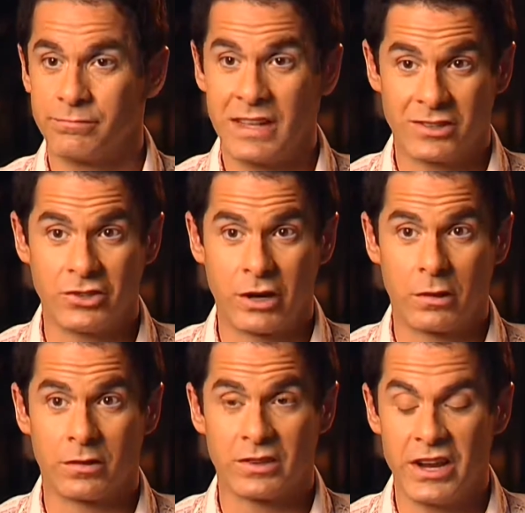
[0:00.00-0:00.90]
That's a
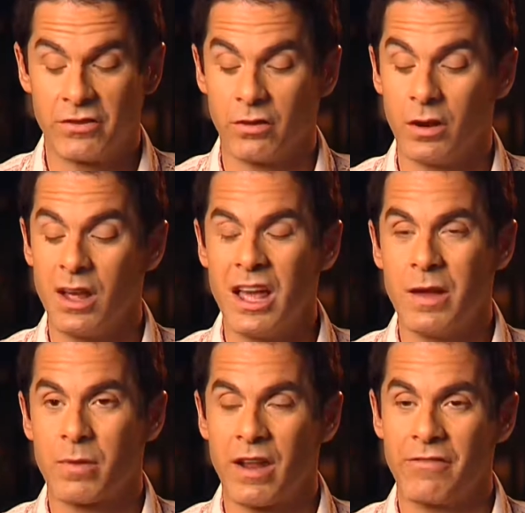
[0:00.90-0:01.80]
generalization,
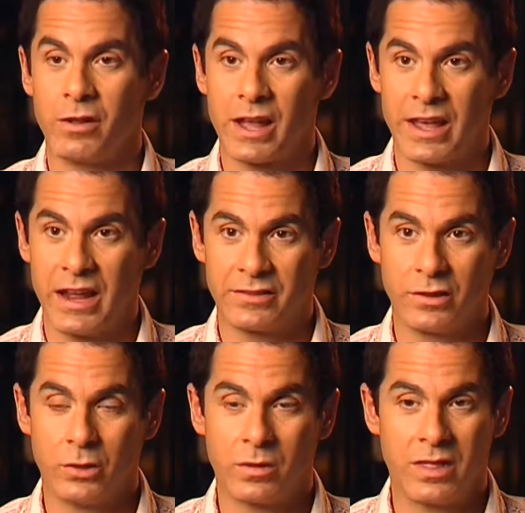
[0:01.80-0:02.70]
but I feel like it has to
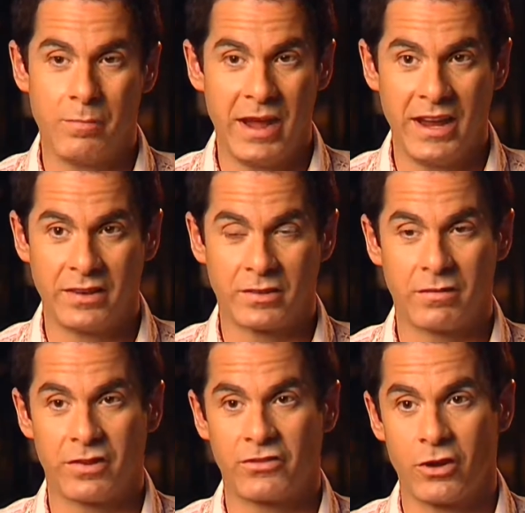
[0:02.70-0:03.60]
do with the pace of
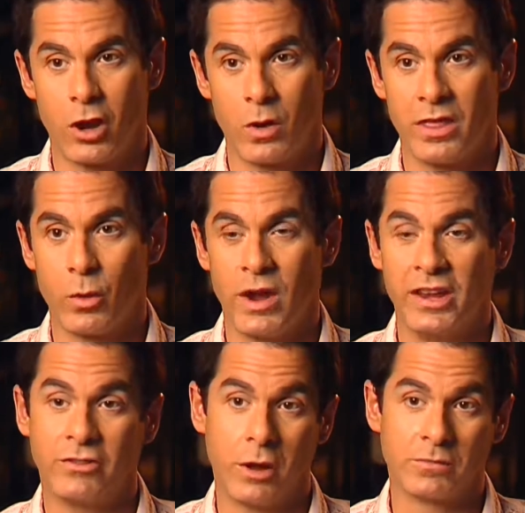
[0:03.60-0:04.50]
the show and the way
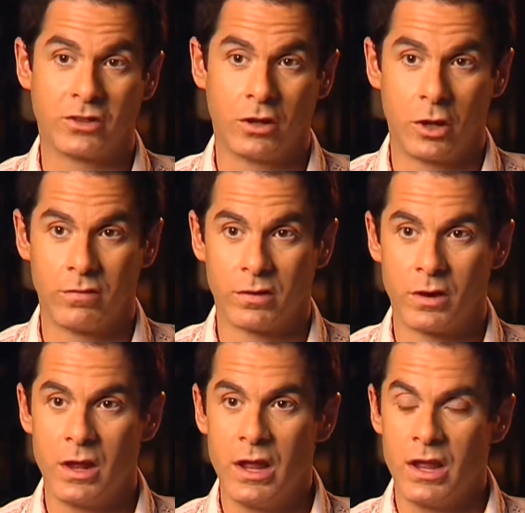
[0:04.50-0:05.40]
it jumps all over.
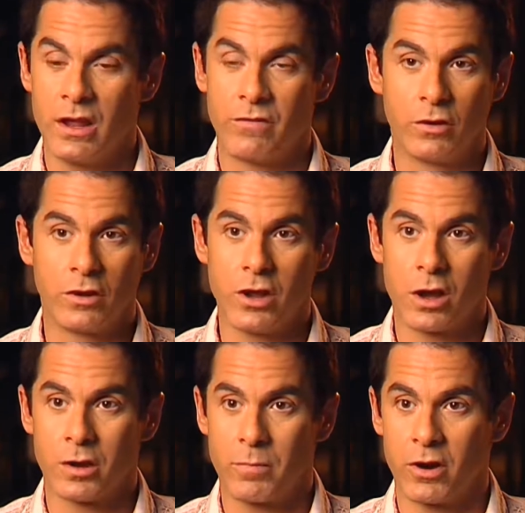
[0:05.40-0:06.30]
If you're a
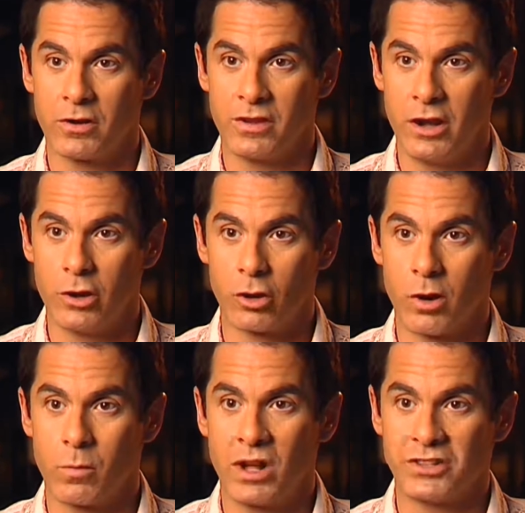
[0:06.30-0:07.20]
younger person and you grew
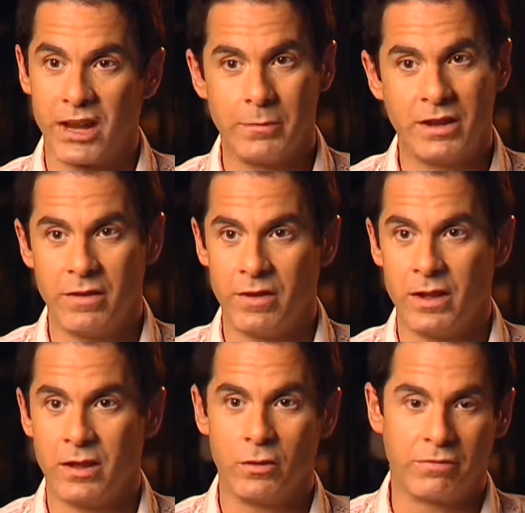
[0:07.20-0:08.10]
up watching
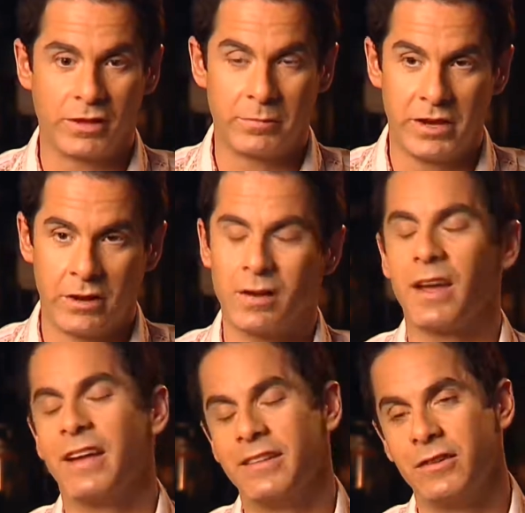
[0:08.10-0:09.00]
MTV and you flipped here,
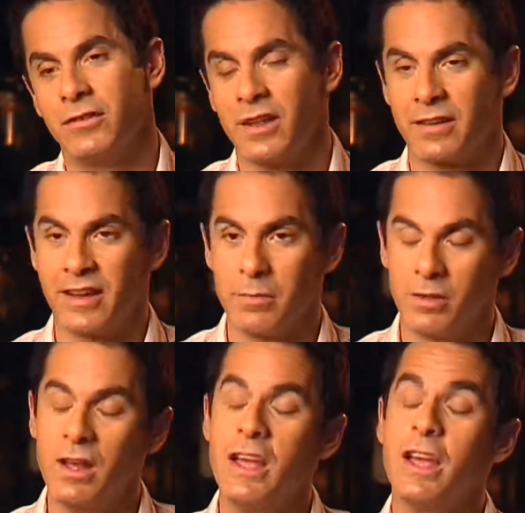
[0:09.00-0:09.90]
I hate to use that
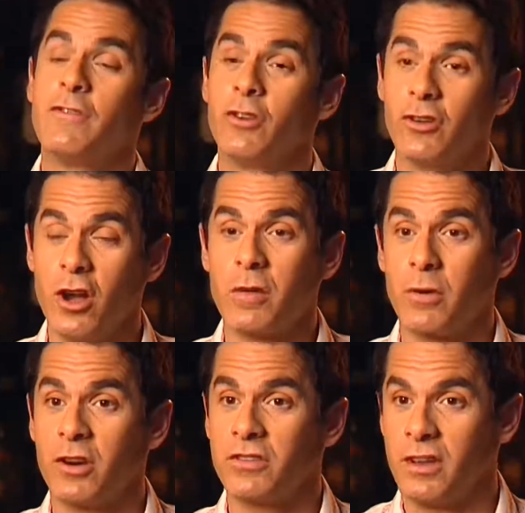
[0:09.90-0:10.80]
example. If you're a young
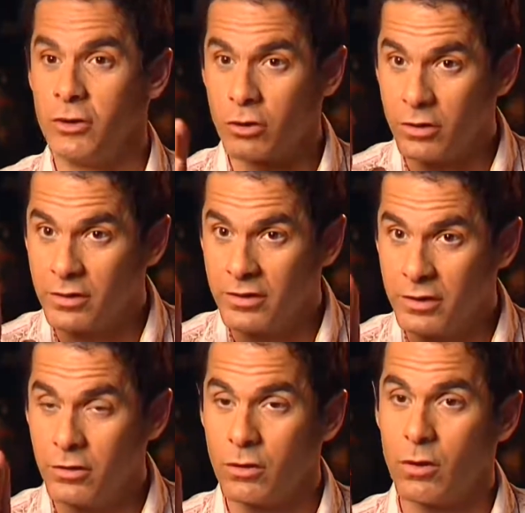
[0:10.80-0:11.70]
person,
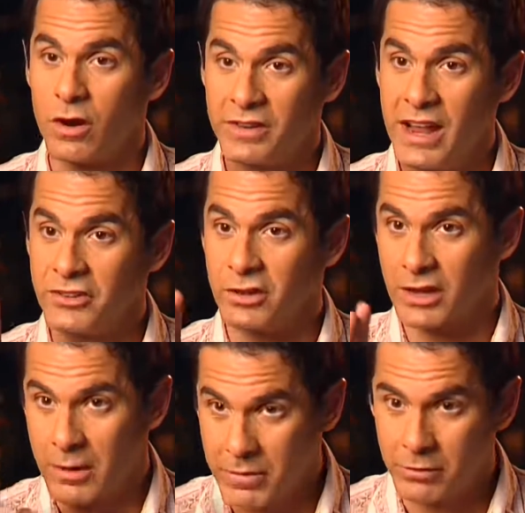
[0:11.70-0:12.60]
your attention
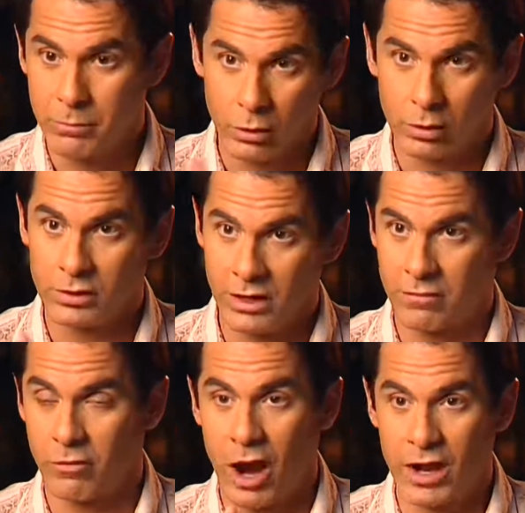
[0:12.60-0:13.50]
can be pulled in a
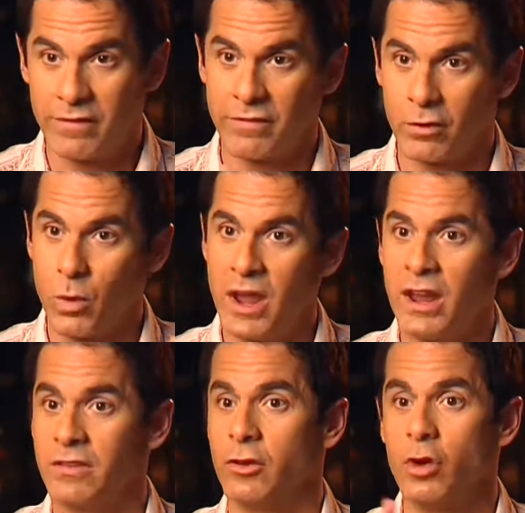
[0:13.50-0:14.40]
variety of different
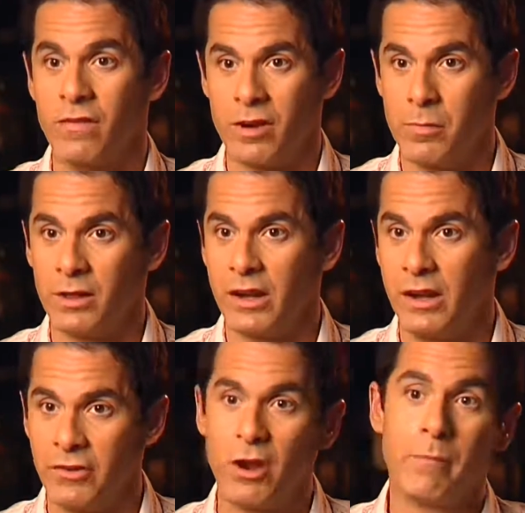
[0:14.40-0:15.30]
ways, and you have an ability
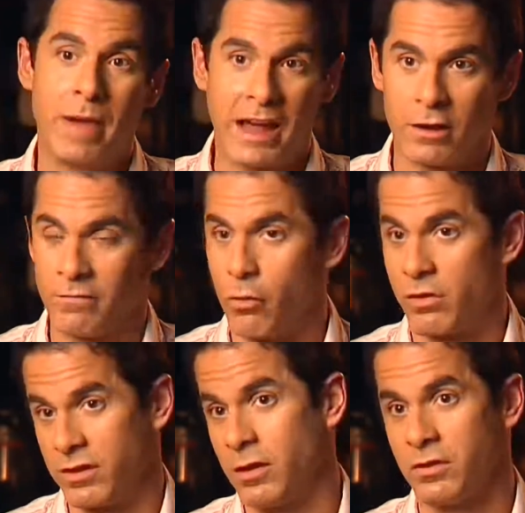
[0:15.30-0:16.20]
to jump back and
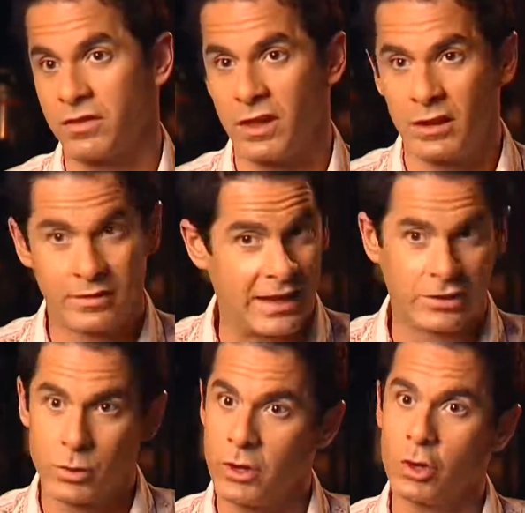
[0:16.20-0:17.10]
forth to those things. That's
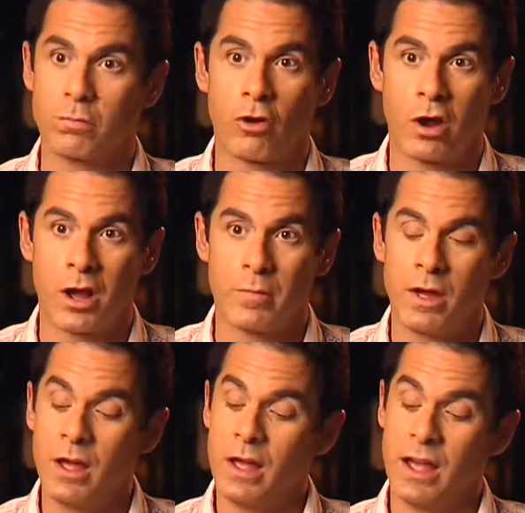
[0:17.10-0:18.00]
the way you were brought up.
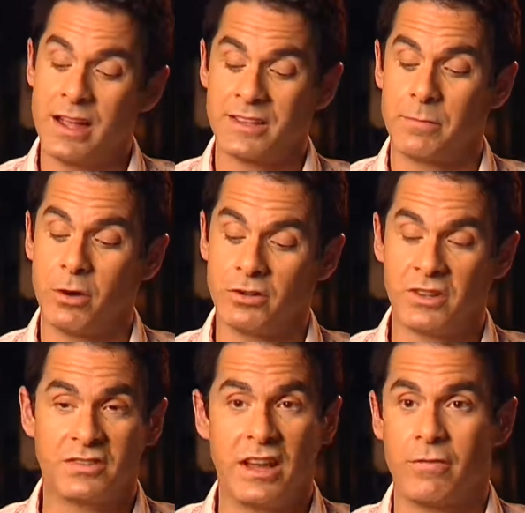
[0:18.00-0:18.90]
As opposed to,
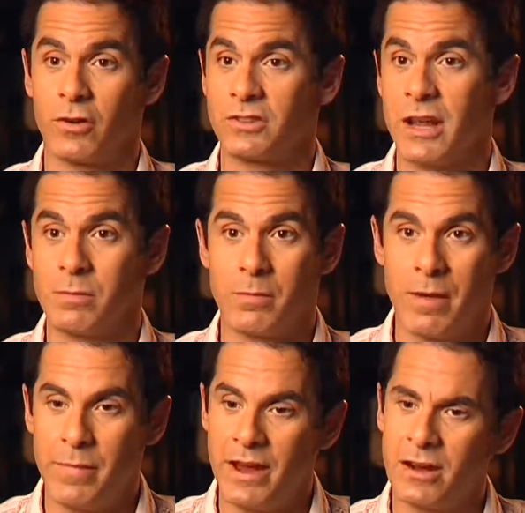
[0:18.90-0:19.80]
say, for example, my
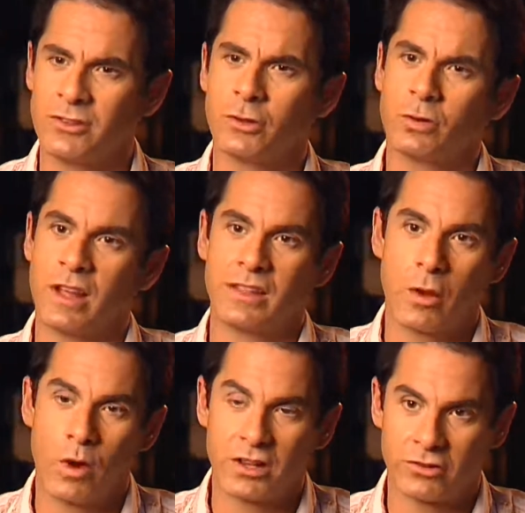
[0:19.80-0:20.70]
parents, who are like, they
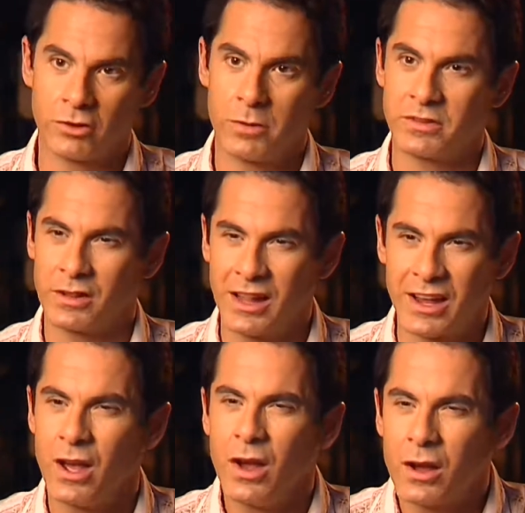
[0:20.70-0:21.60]
watch Scrubs and they're
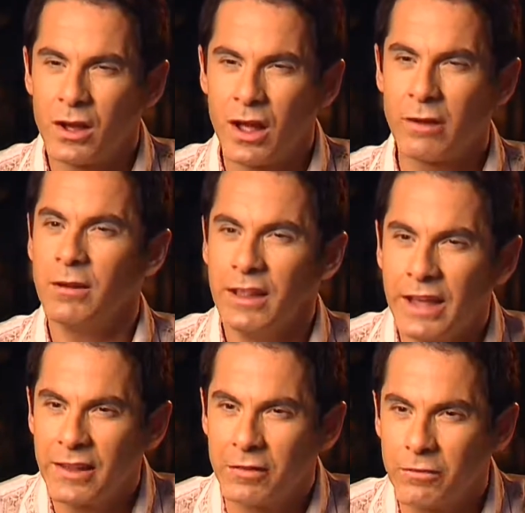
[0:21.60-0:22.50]
like, I really
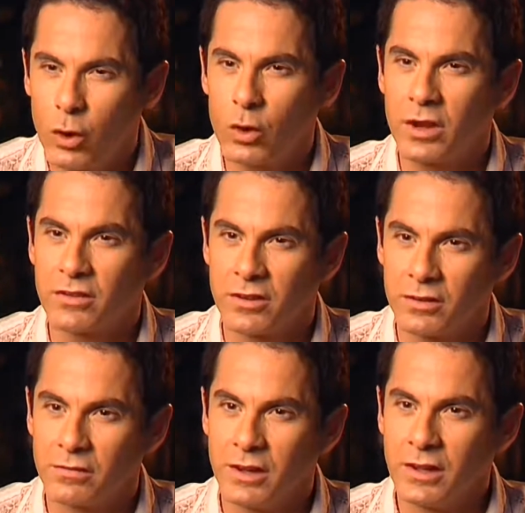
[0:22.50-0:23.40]
to focus
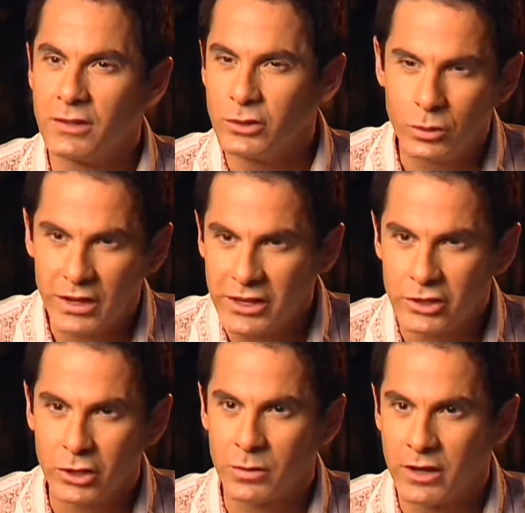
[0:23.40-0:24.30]
and tune
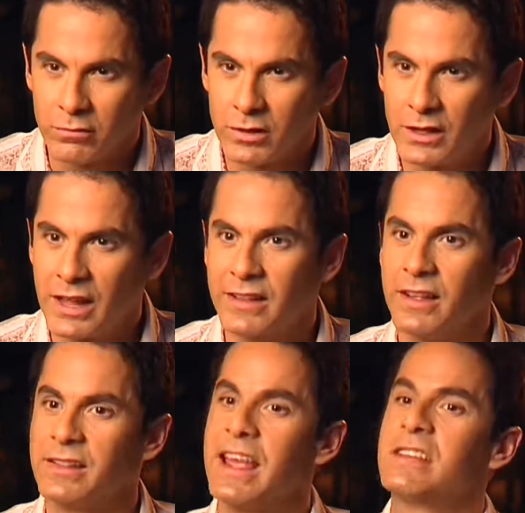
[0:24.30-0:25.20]
into it, and really
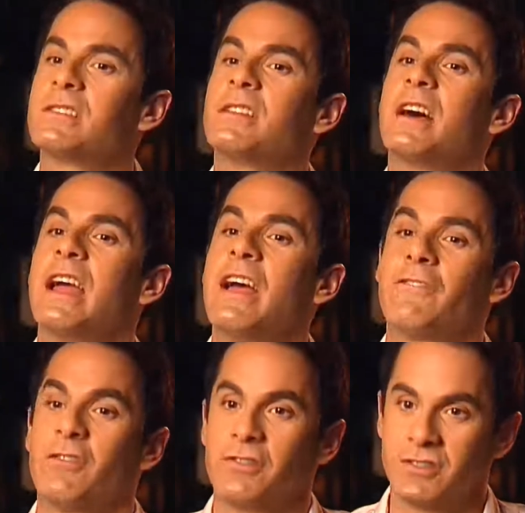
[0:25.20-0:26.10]
it takes a lot of
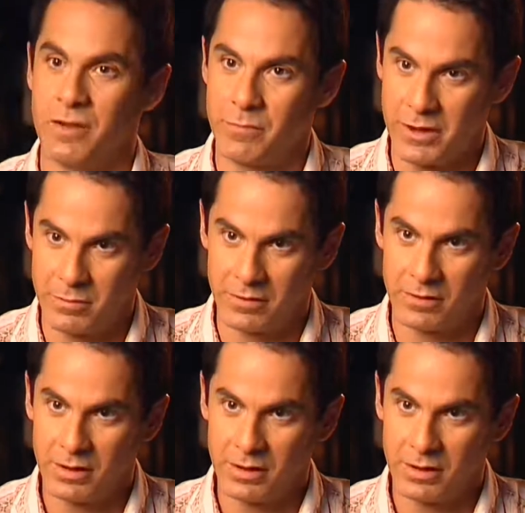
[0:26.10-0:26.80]
effort for some people.